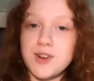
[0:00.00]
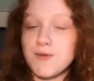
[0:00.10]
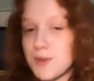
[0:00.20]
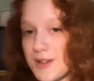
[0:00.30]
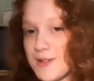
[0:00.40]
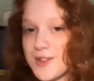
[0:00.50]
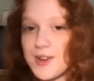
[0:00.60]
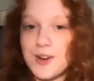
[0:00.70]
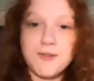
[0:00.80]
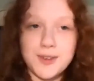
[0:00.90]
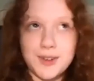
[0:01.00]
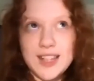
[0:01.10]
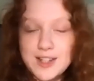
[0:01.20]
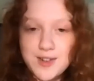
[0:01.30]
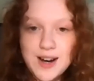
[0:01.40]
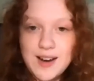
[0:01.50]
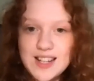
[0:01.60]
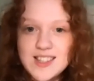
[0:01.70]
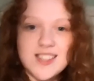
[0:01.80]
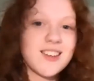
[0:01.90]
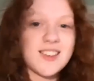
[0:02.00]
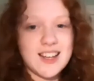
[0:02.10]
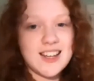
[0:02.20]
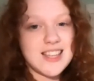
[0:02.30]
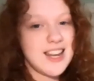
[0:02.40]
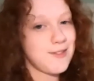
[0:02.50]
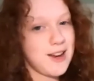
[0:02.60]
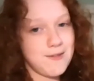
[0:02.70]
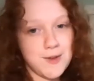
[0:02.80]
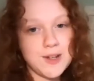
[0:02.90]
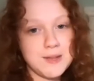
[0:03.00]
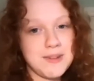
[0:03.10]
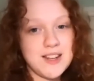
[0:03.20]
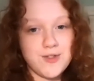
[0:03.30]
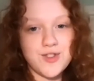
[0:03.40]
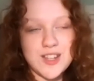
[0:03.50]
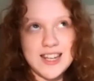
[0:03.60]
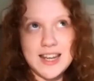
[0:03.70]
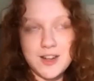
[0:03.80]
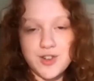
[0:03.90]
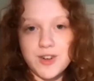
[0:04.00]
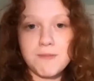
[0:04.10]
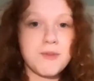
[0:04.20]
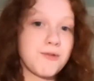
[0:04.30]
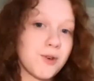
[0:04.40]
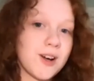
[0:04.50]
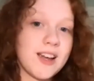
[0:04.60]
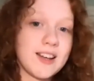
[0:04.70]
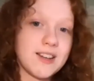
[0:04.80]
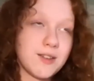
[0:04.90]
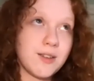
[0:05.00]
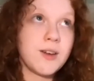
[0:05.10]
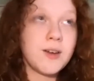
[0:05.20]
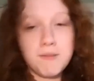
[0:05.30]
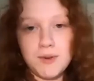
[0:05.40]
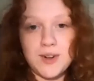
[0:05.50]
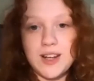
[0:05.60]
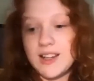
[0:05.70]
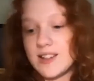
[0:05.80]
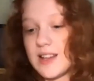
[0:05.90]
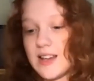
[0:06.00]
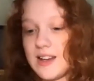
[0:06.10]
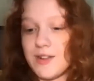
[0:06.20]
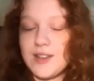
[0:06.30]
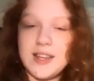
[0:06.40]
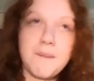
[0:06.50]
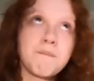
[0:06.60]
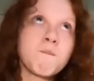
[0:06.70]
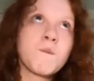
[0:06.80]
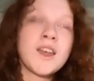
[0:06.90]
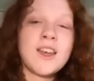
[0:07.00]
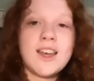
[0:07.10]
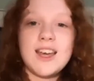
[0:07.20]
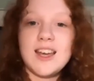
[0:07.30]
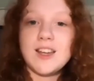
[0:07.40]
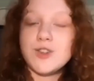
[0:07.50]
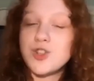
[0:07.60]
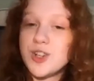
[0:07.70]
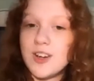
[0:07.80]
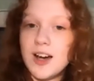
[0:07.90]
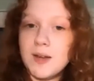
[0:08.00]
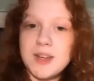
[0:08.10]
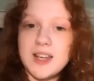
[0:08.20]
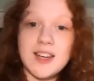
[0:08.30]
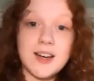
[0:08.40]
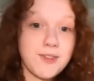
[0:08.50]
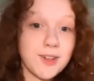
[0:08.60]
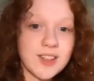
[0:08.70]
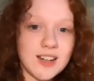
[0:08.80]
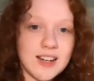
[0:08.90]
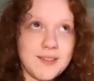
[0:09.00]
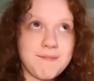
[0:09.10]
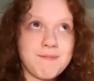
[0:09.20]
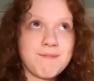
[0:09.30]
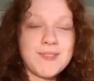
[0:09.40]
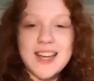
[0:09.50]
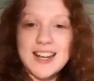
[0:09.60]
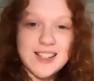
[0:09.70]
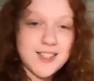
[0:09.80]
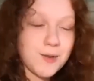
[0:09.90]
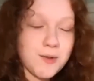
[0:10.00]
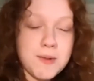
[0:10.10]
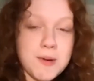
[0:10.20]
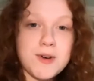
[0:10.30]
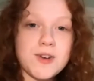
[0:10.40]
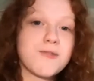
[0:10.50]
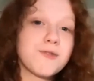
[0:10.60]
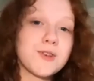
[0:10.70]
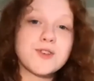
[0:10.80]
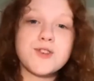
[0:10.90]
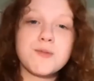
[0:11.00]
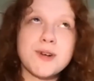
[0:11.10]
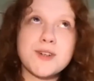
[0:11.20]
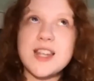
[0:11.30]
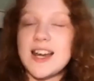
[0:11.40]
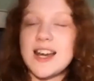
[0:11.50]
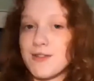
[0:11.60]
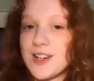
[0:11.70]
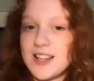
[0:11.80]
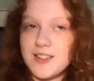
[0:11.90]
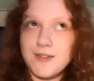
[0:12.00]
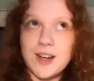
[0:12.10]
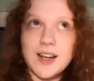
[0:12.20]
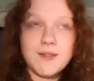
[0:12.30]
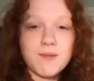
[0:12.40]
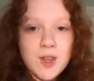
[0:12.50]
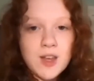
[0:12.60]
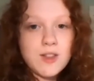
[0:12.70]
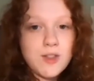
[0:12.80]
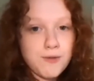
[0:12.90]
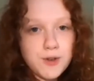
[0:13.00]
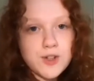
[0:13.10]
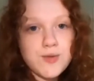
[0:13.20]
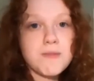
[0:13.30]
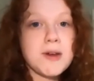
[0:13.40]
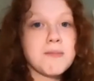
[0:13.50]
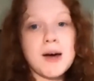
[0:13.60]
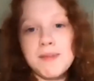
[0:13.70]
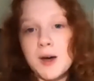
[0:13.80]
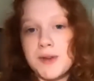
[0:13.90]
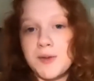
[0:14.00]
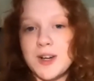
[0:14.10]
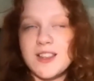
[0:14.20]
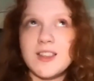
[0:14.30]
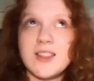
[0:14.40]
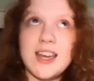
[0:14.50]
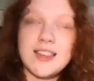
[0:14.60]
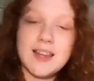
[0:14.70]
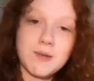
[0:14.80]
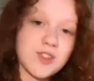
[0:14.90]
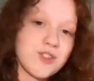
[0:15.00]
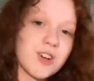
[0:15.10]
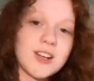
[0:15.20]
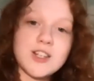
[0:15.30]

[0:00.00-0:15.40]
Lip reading: where we used to go for little nature outings. Like I said, I've kind of always been interested in nature before I got into birding and everything. And she got me a field guide. And I still remember the first 2 birds that I ever identified. The first one my mom helped me with, and that was the dark-eyed